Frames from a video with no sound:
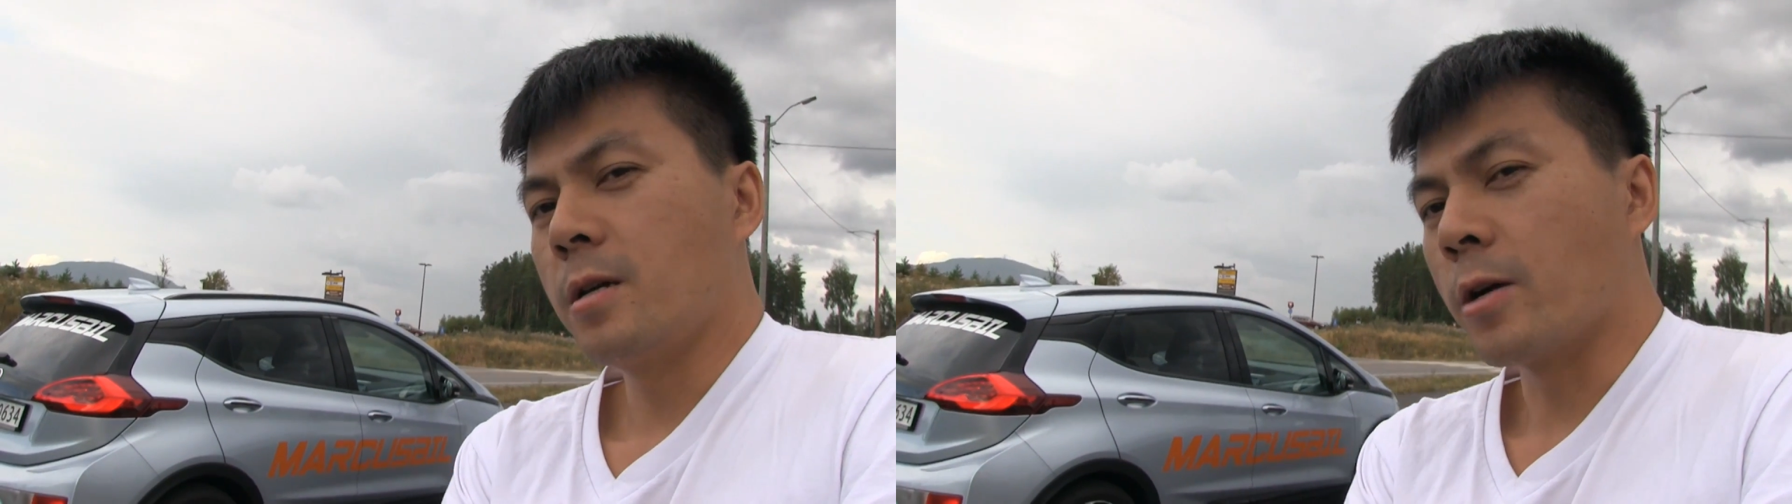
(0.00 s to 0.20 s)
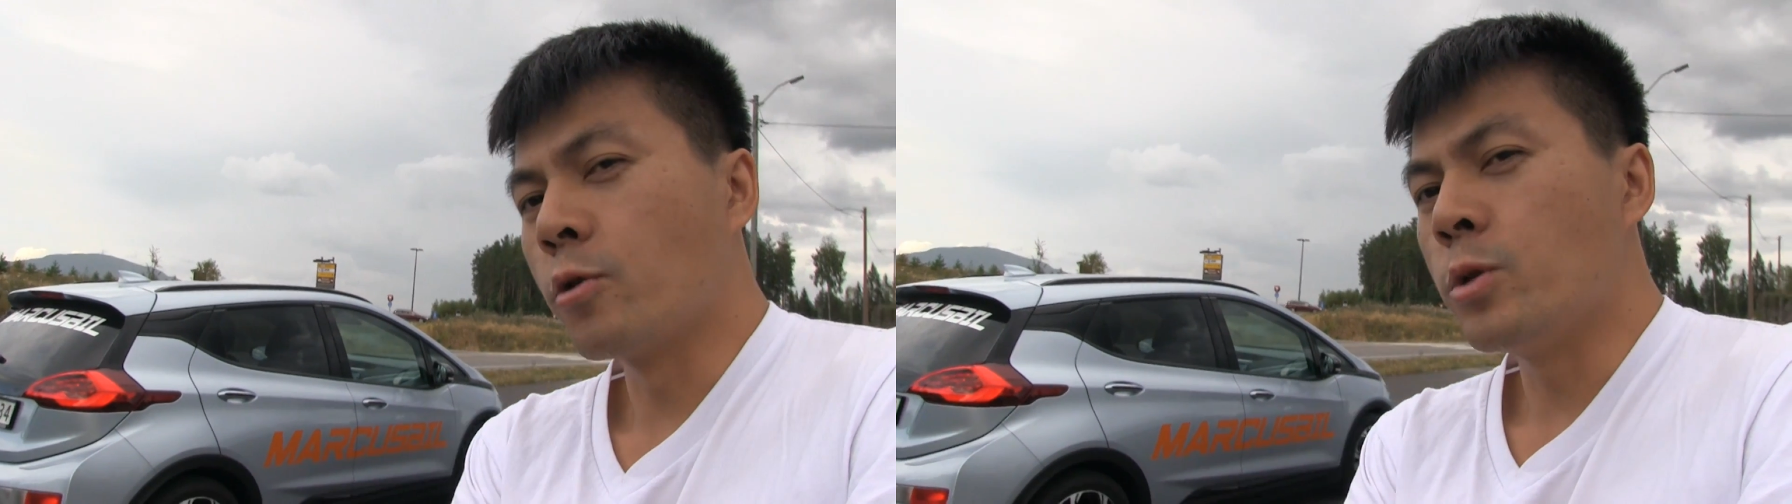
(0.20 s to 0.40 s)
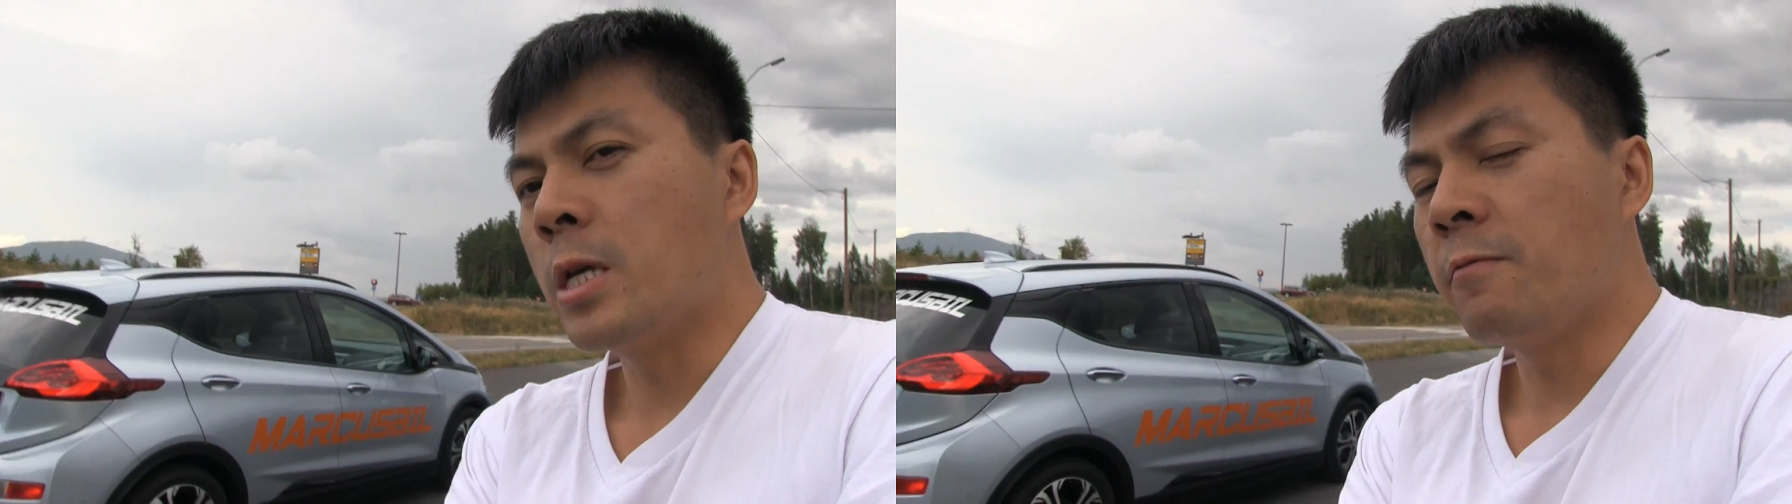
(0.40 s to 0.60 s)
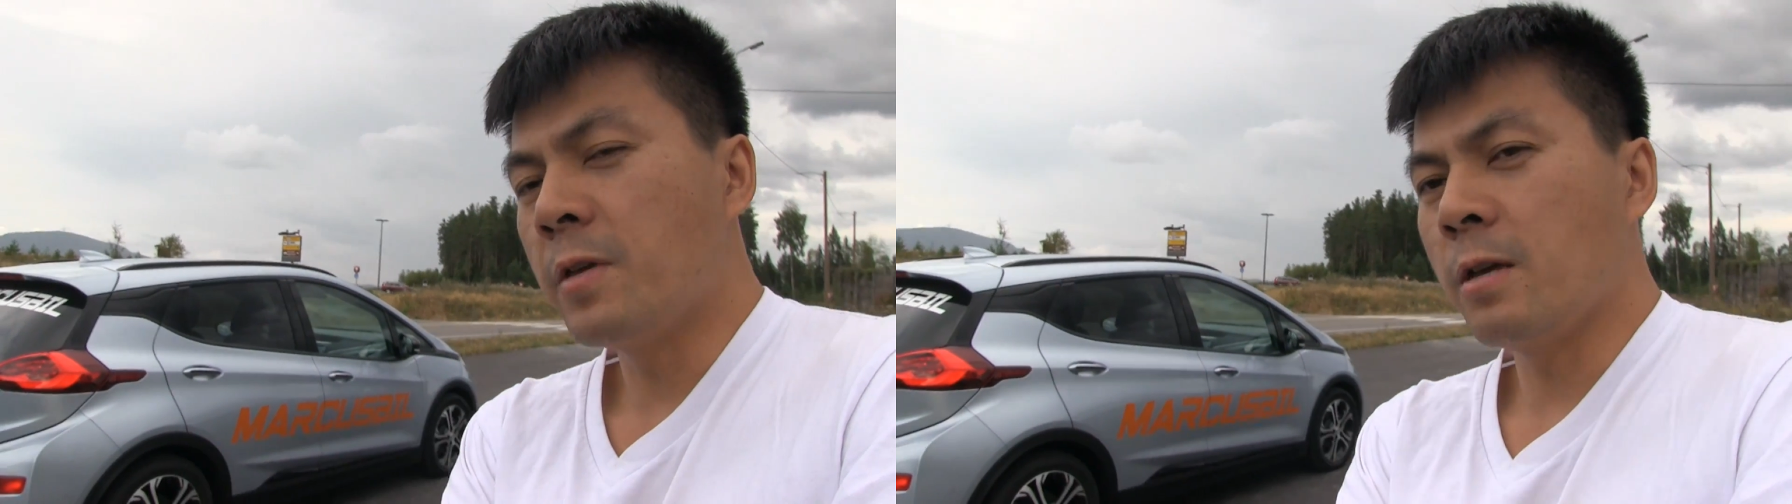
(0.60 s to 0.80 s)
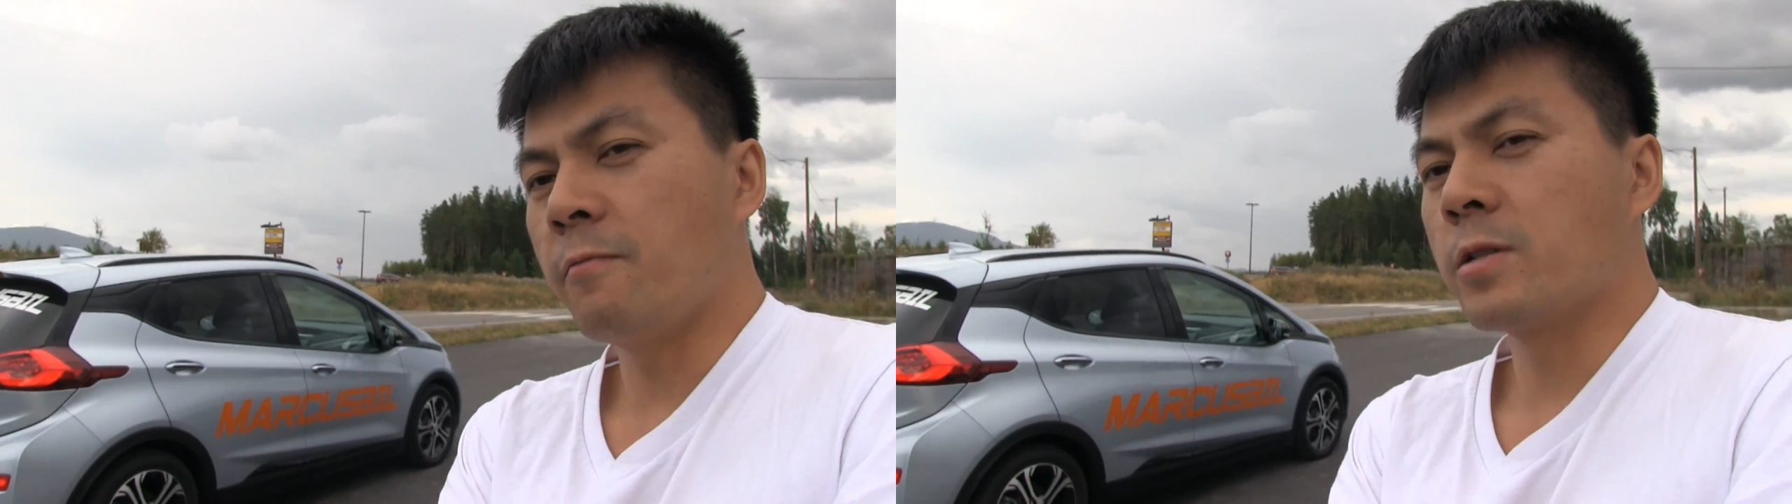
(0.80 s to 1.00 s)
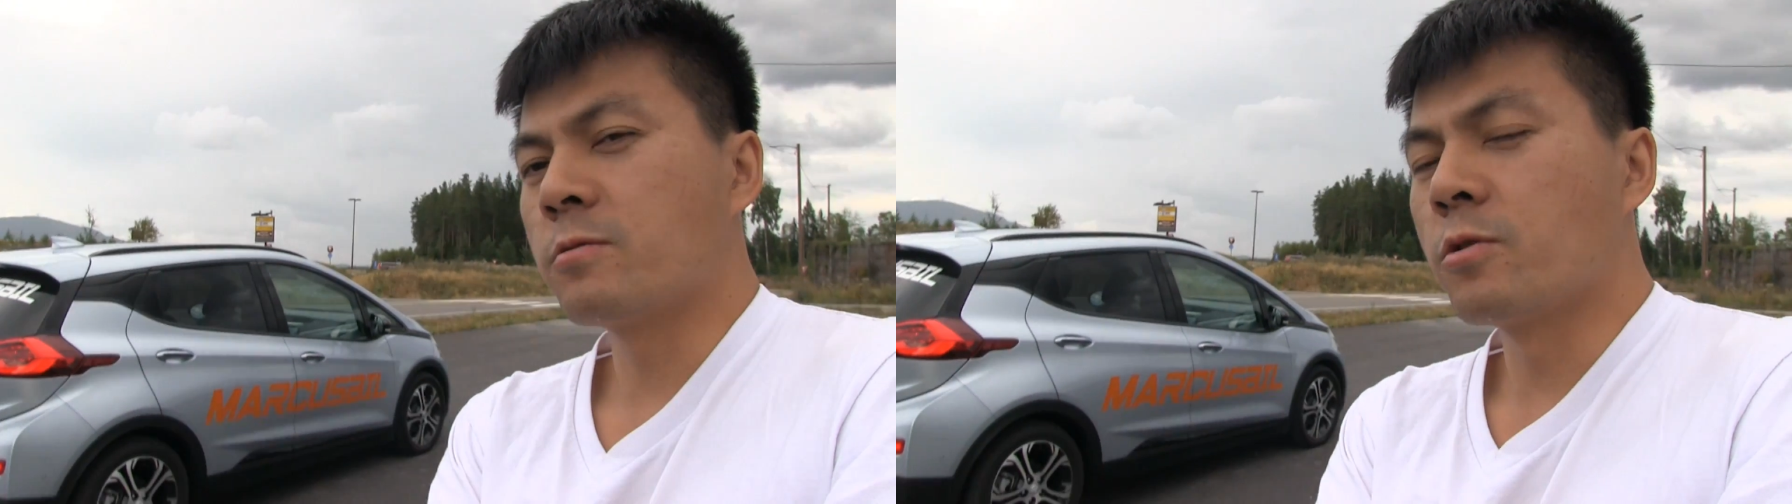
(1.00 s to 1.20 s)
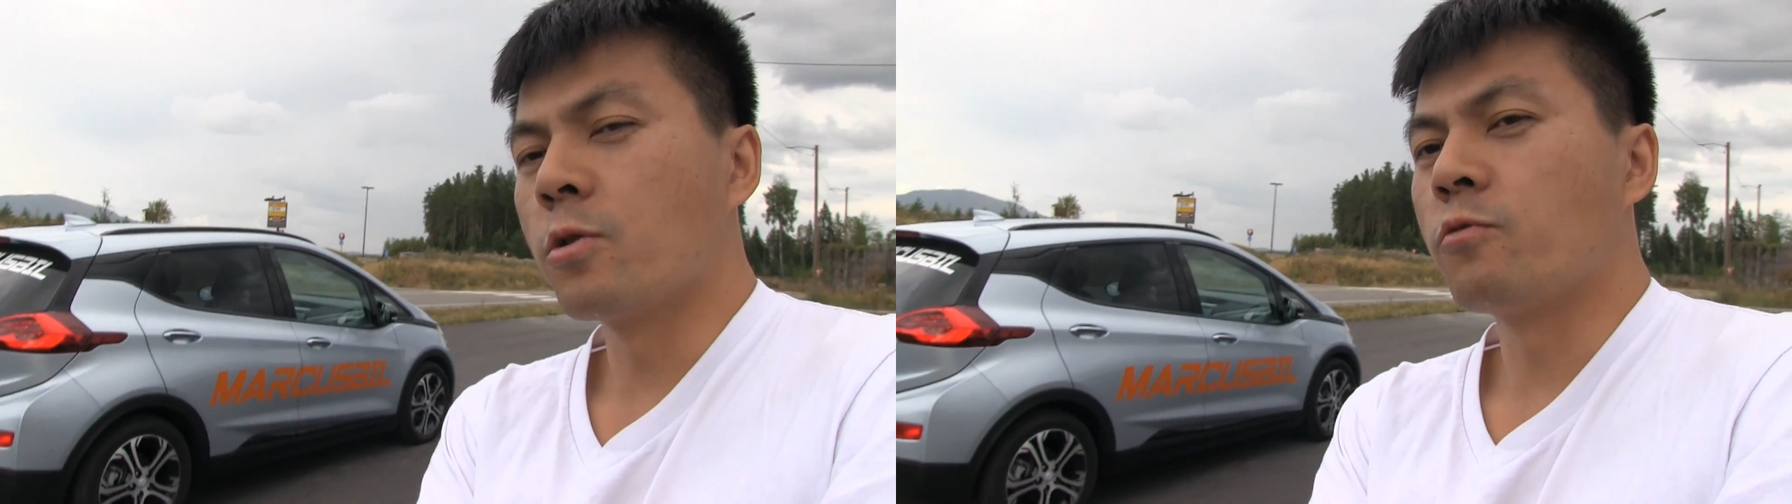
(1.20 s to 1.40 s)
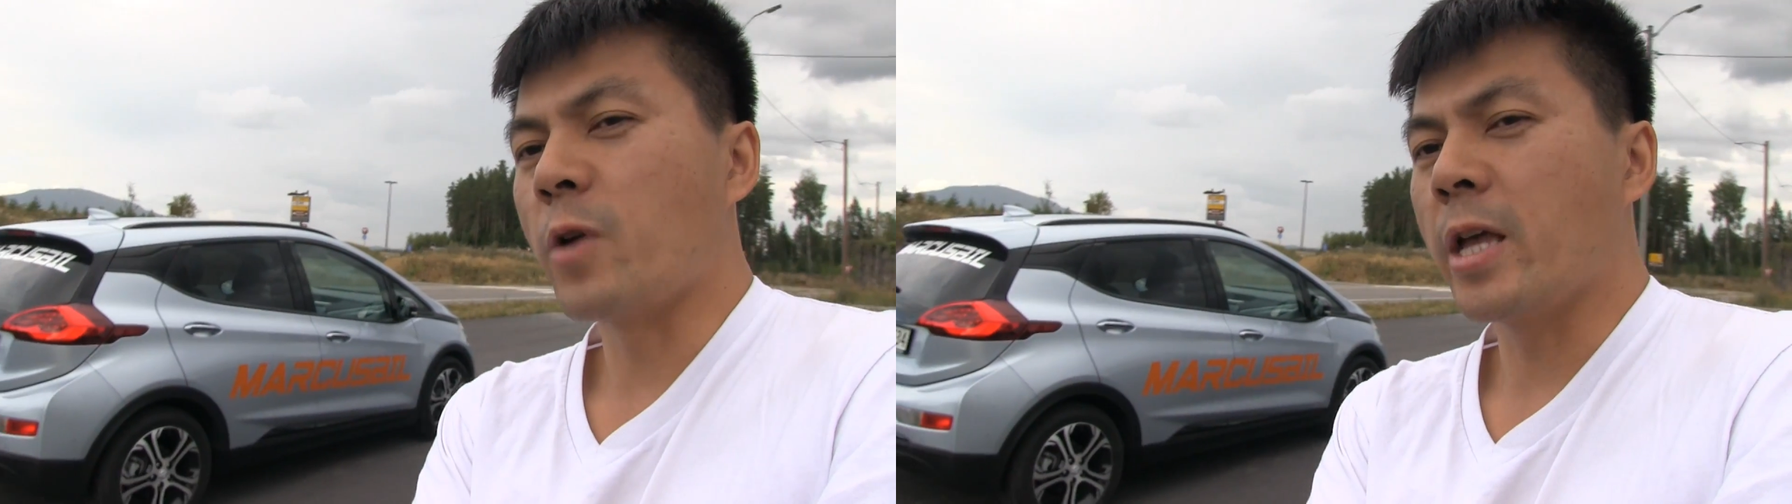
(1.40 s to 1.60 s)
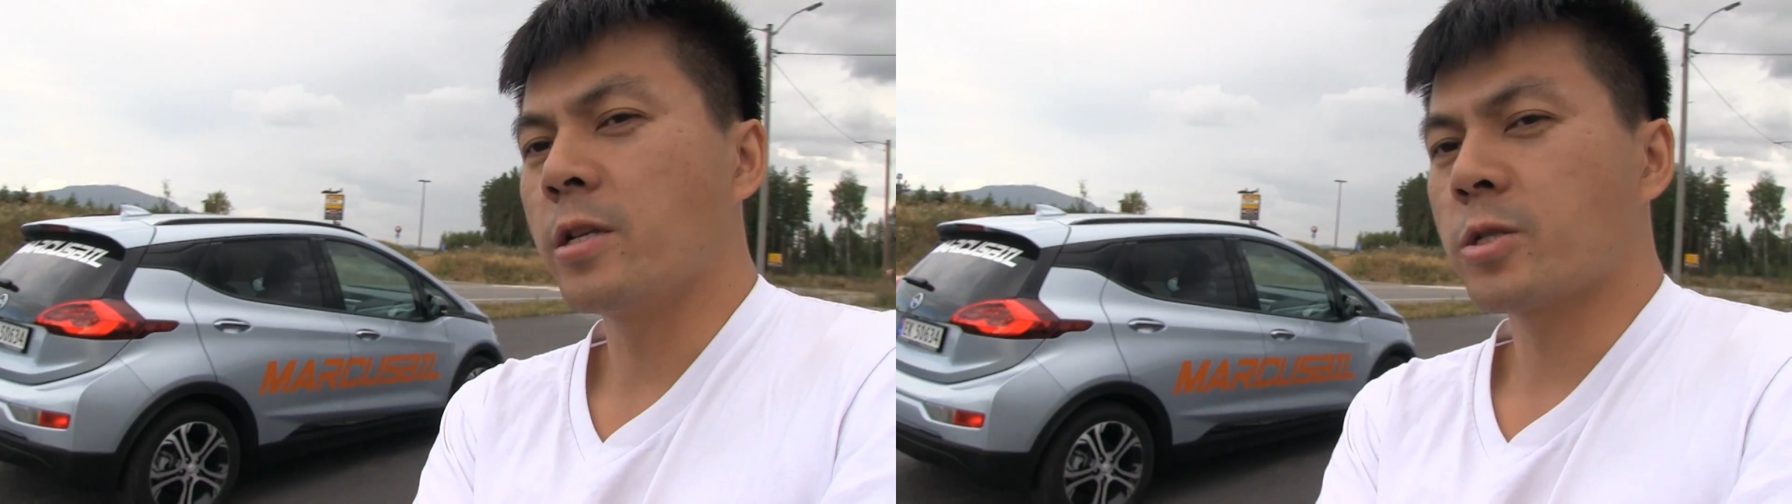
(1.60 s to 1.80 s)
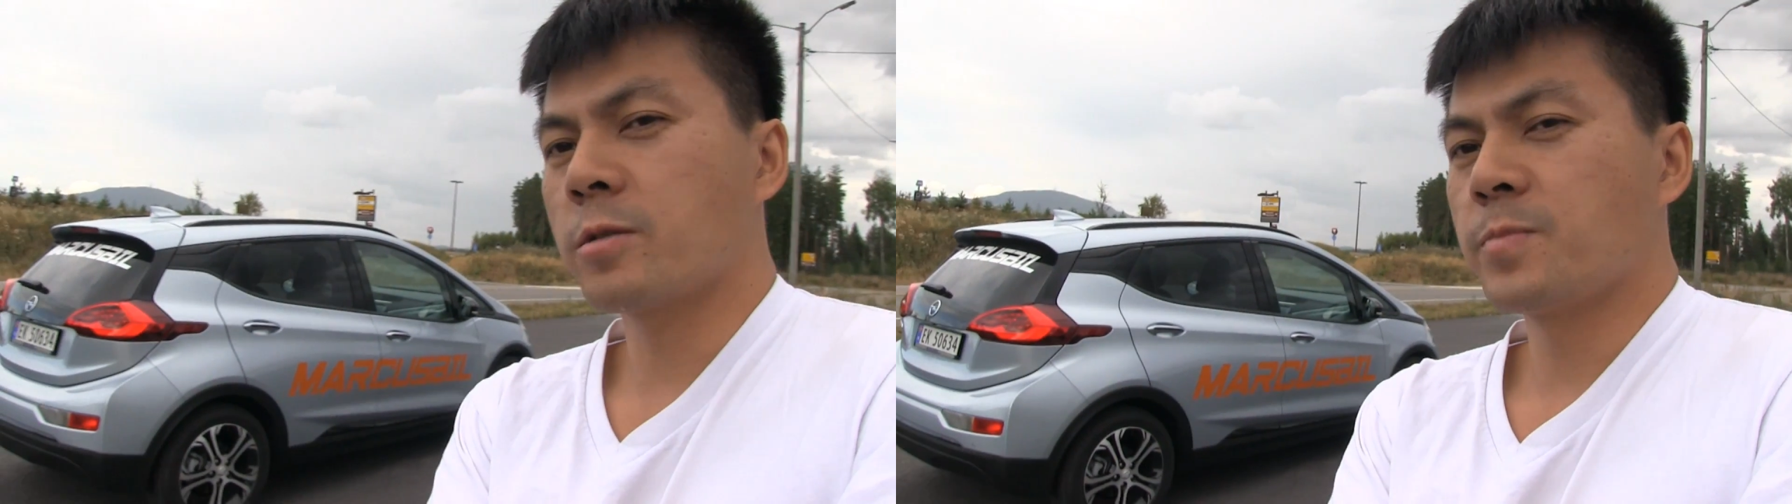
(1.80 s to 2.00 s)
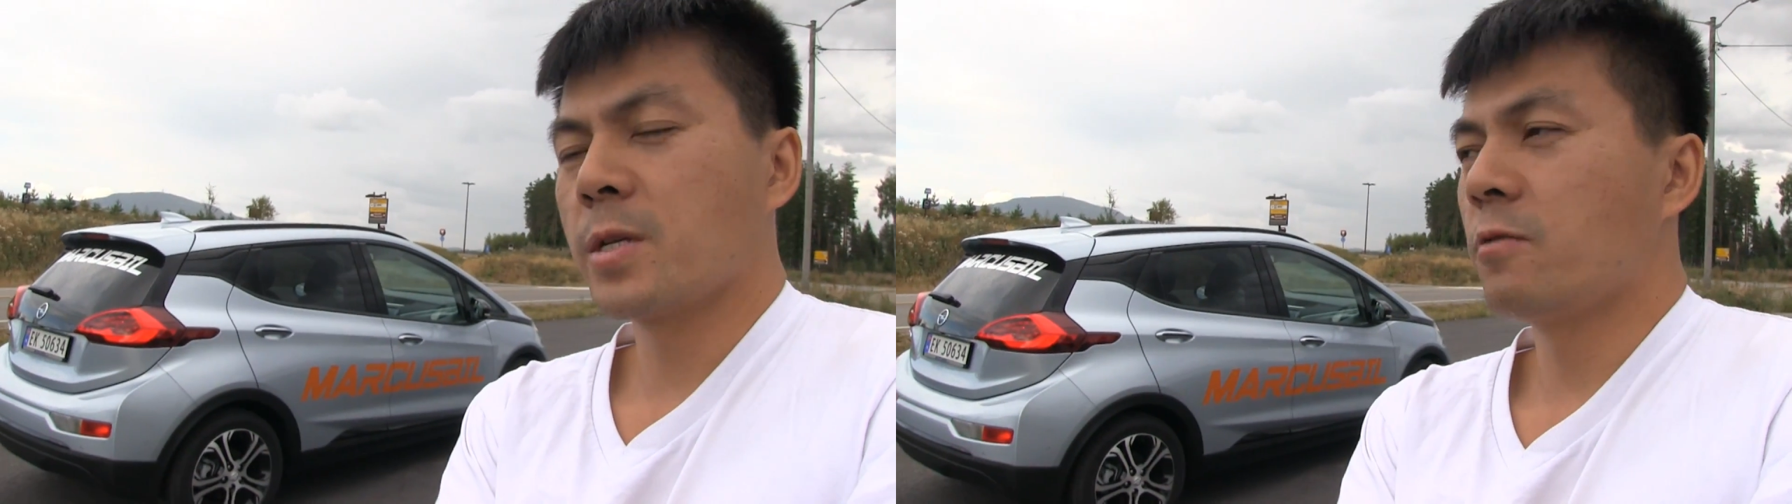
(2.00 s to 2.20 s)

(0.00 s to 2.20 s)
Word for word: a good E V with good range,